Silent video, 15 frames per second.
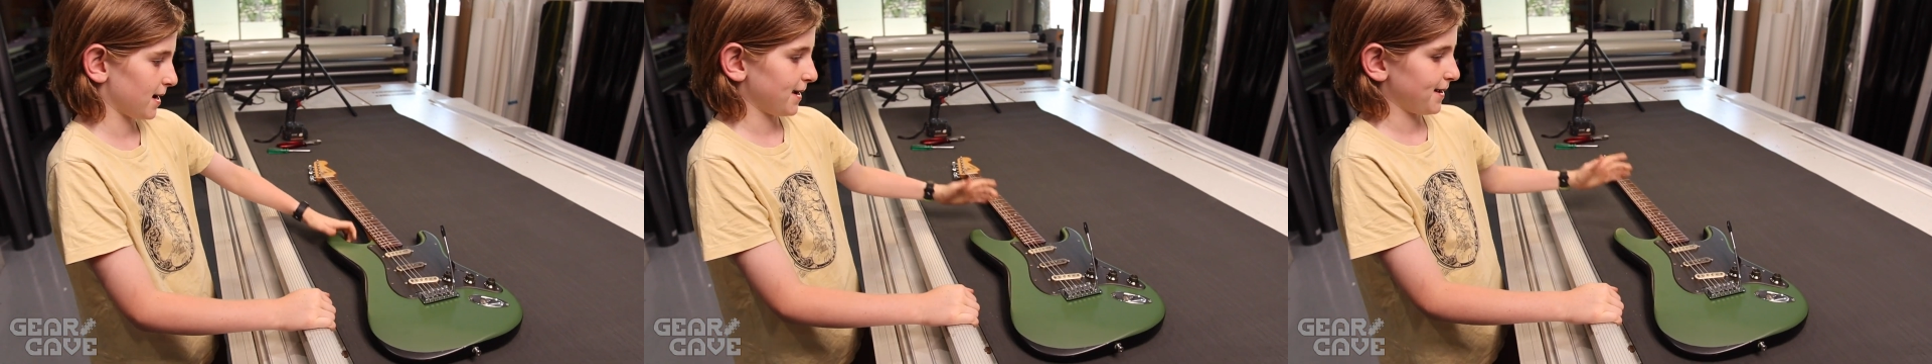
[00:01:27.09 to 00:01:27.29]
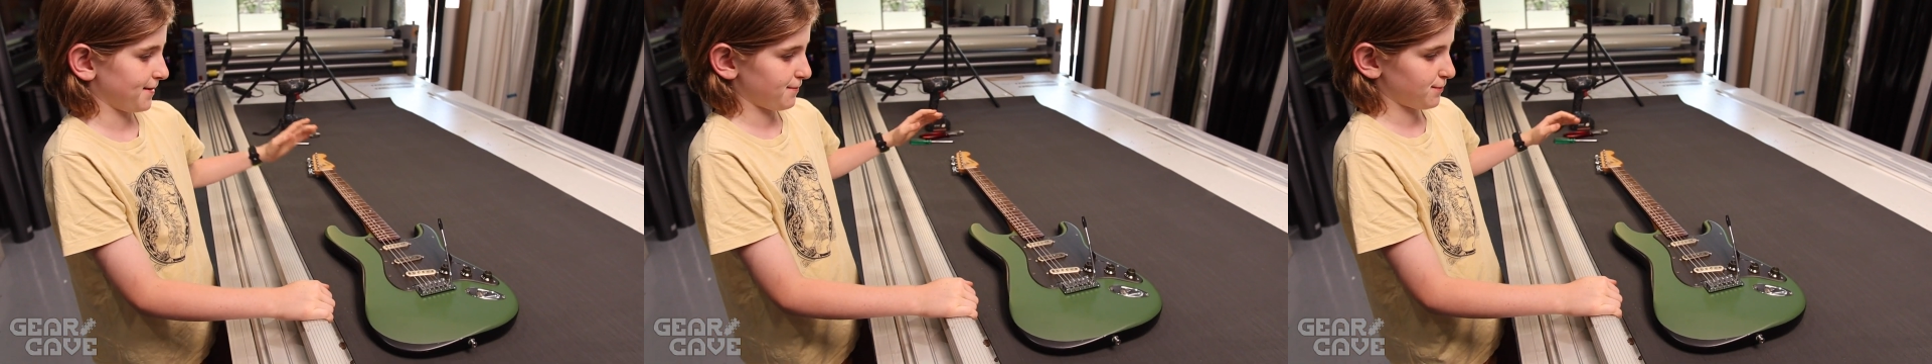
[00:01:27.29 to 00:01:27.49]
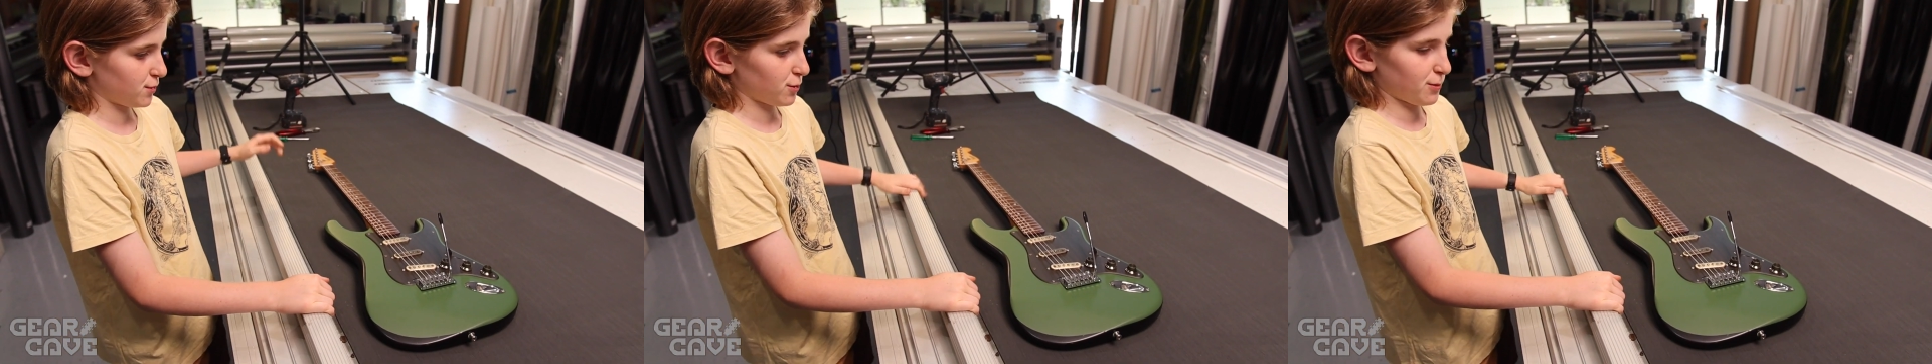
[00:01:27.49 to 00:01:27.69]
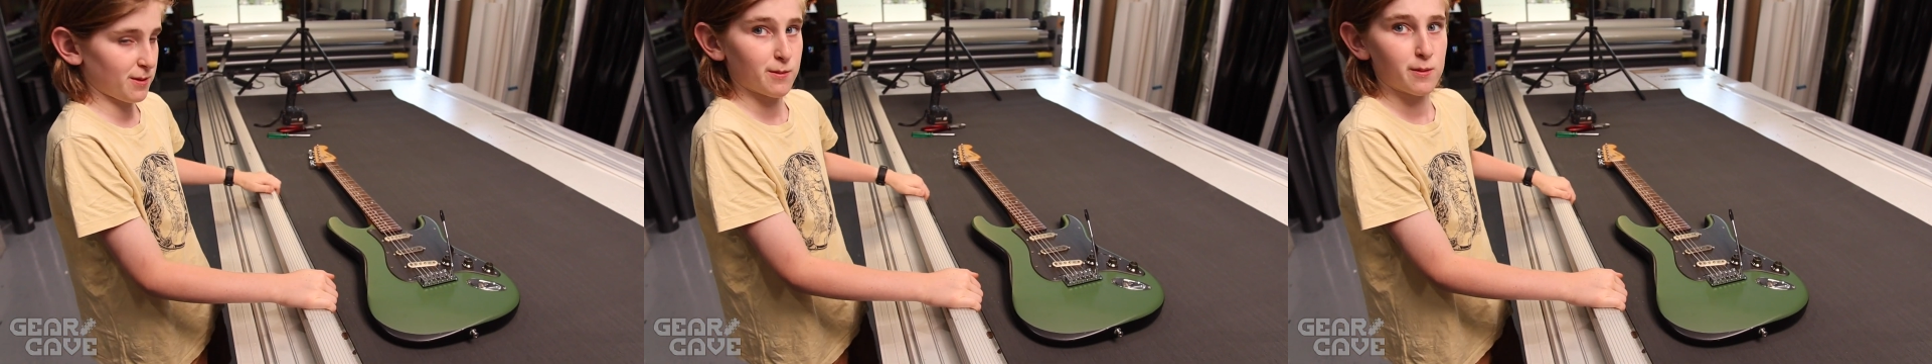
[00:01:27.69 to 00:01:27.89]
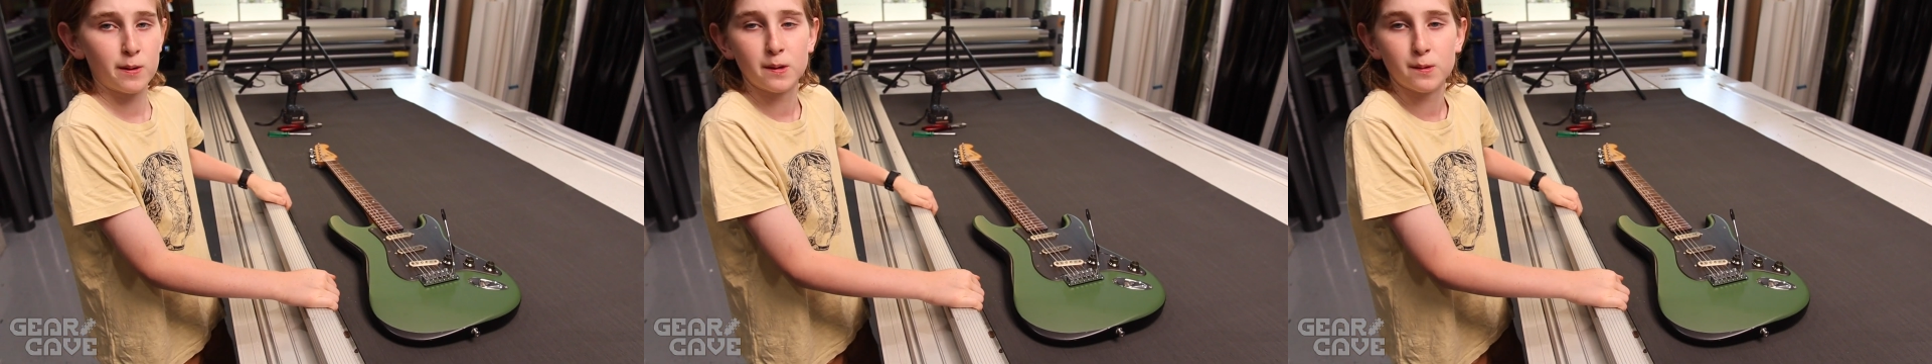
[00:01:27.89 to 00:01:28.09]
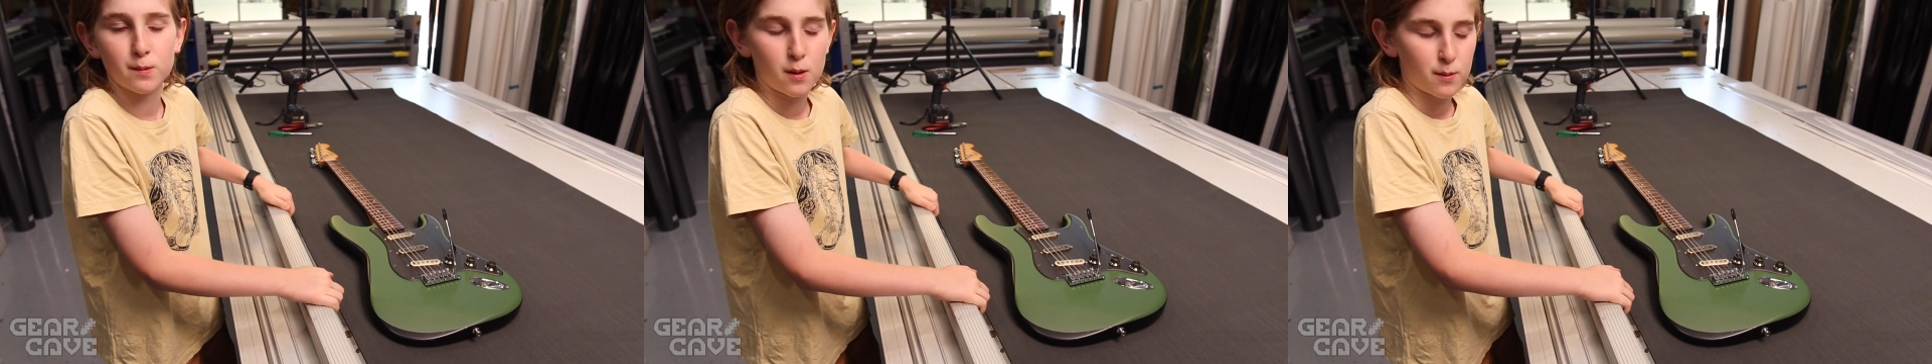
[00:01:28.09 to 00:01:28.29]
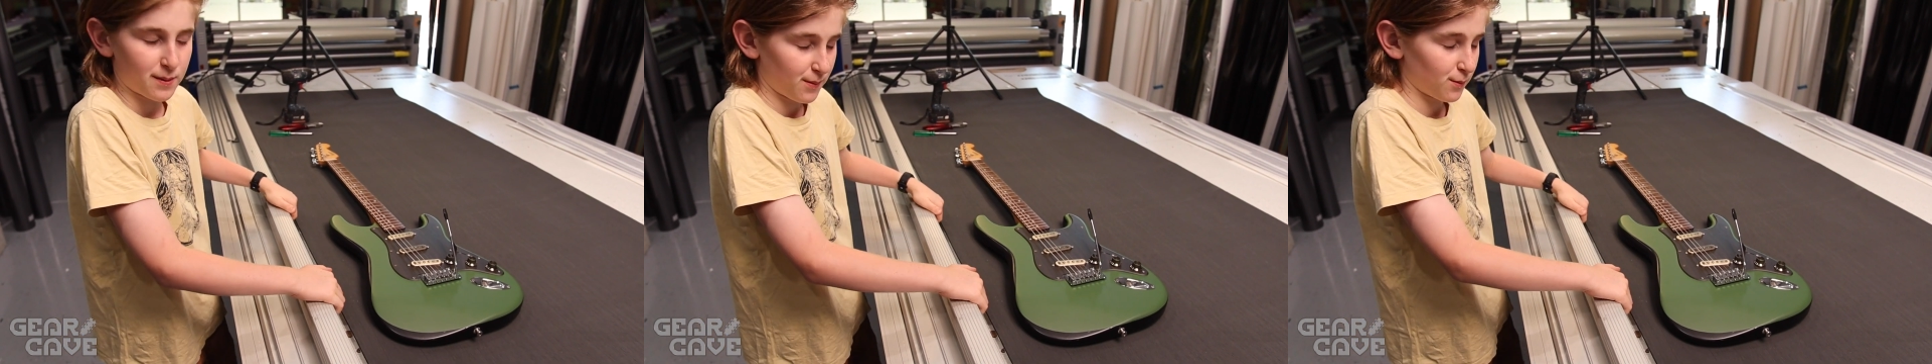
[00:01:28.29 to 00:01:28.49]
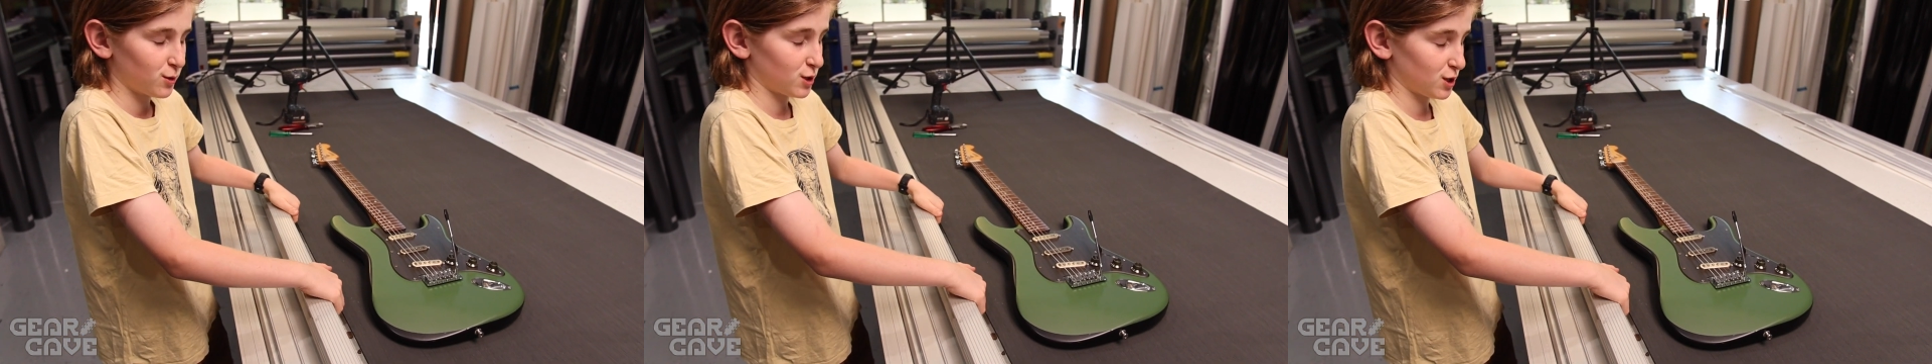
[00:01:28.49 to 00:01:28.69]
and do what
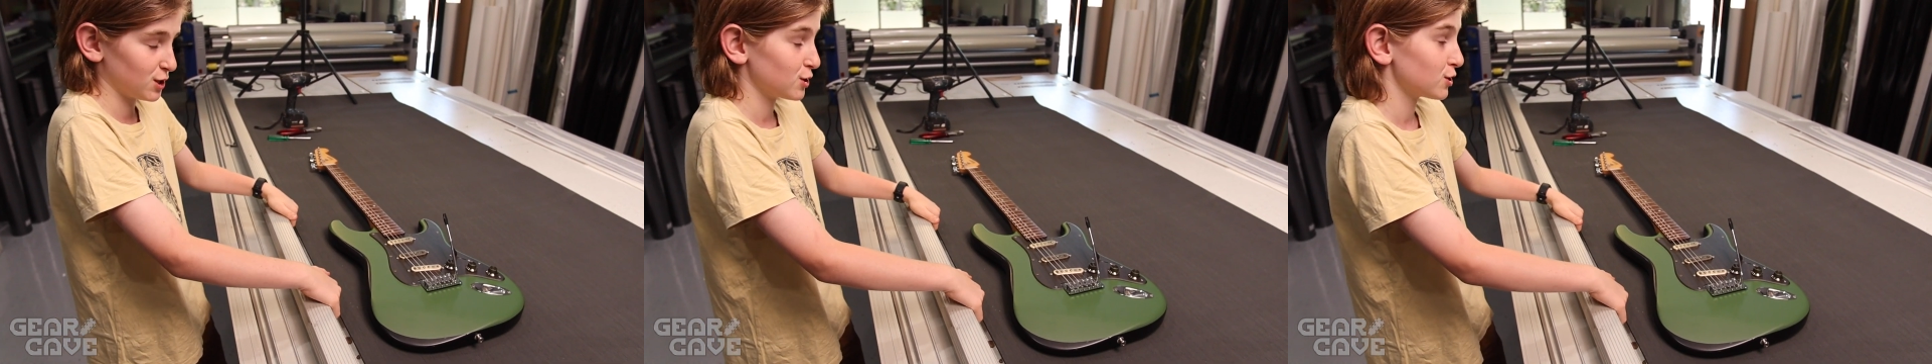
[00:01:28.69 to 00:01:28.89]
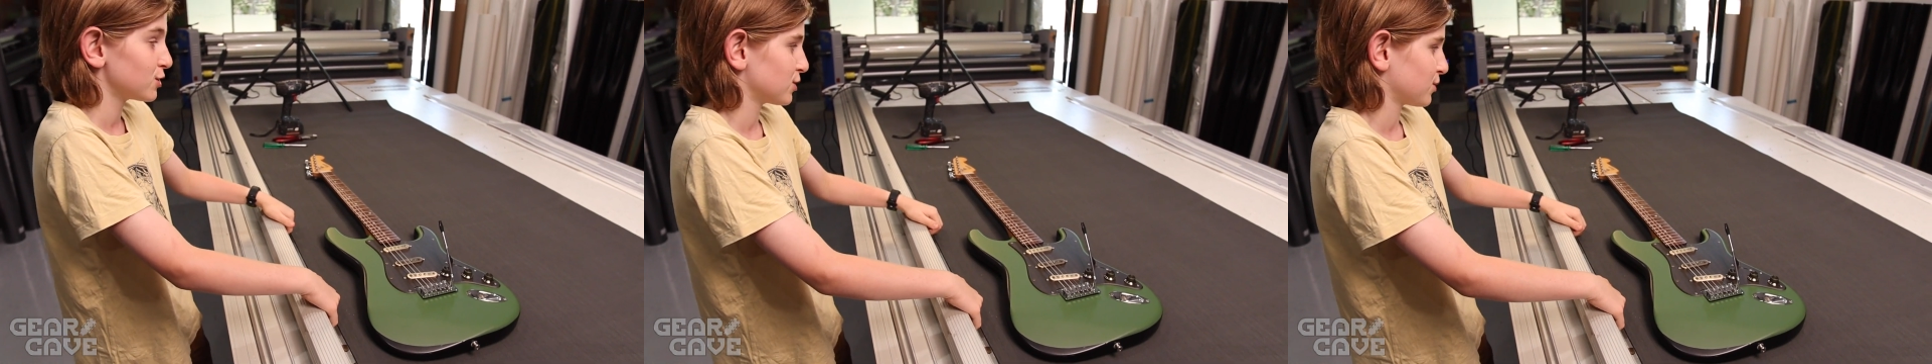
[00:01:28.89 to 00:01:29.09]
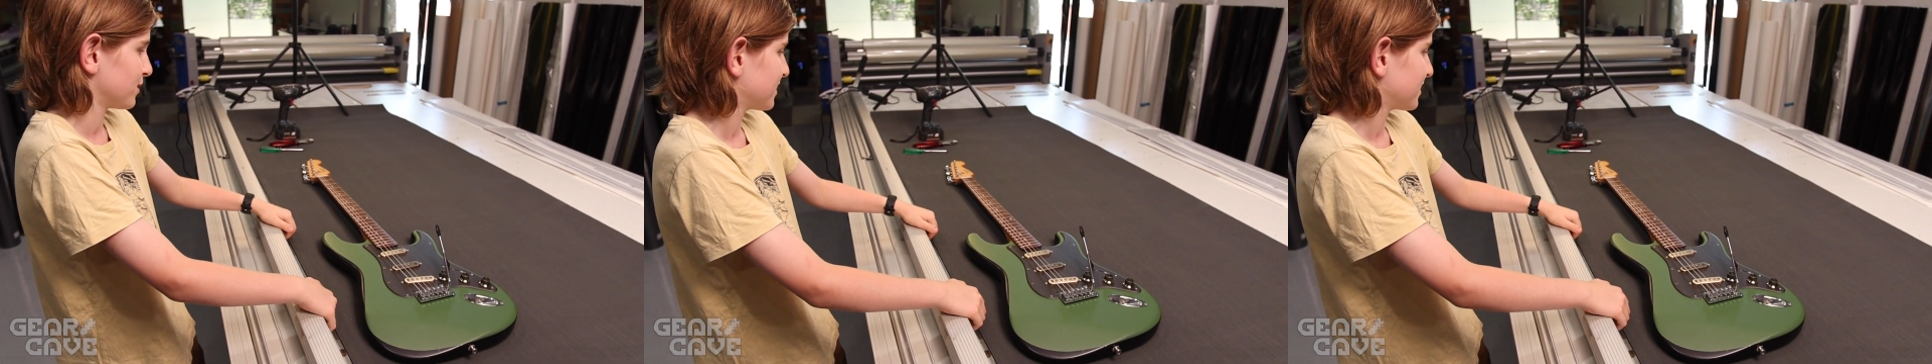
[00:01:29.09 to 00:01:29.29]
we want to do to